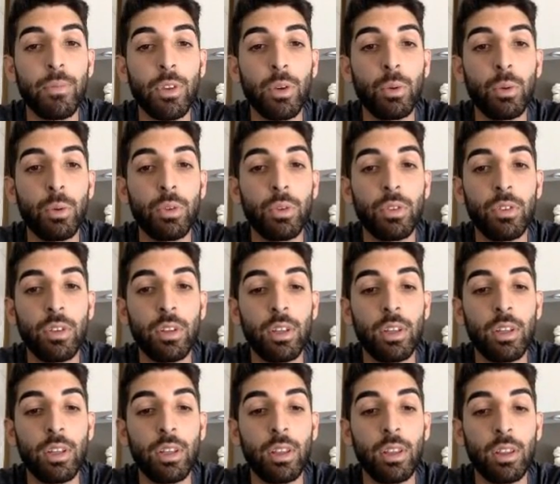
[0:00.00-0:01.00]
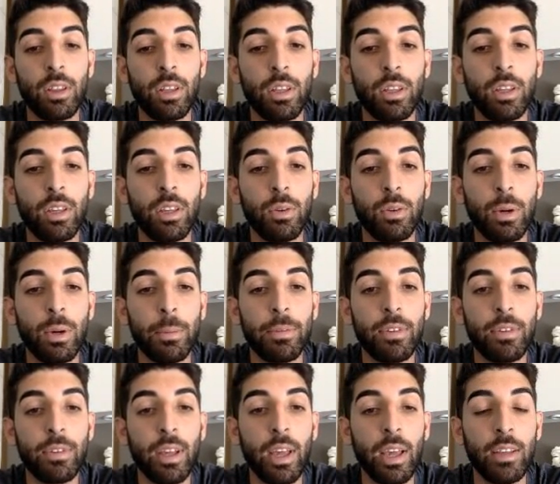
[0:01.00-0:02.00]
you will see the
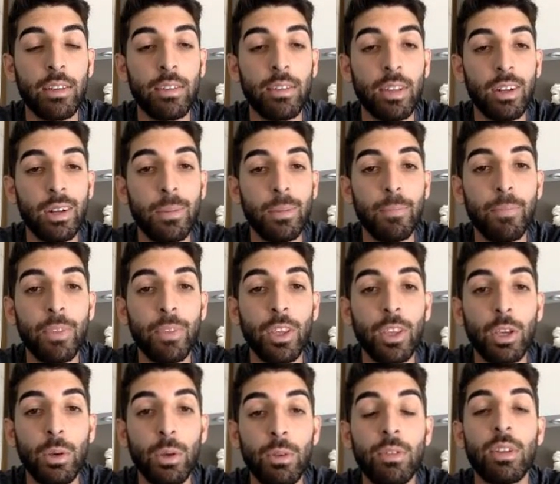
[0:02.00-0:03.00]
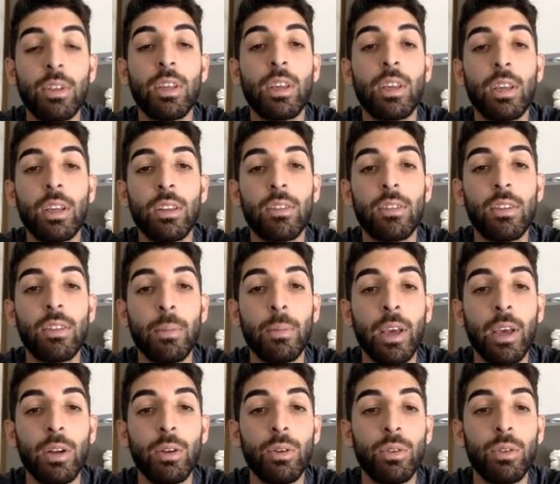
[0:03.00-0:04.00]
website I set up using
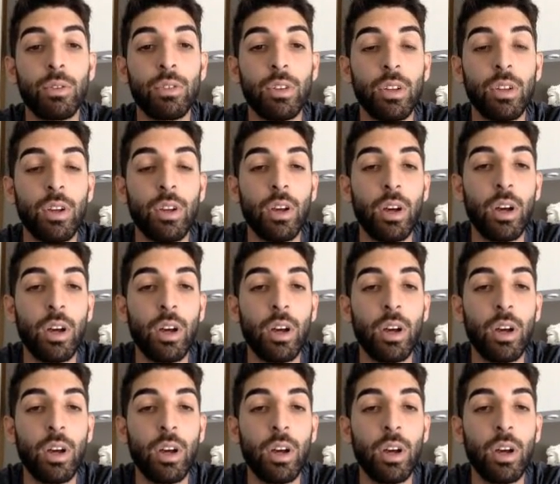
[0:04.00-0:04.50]
cPanel's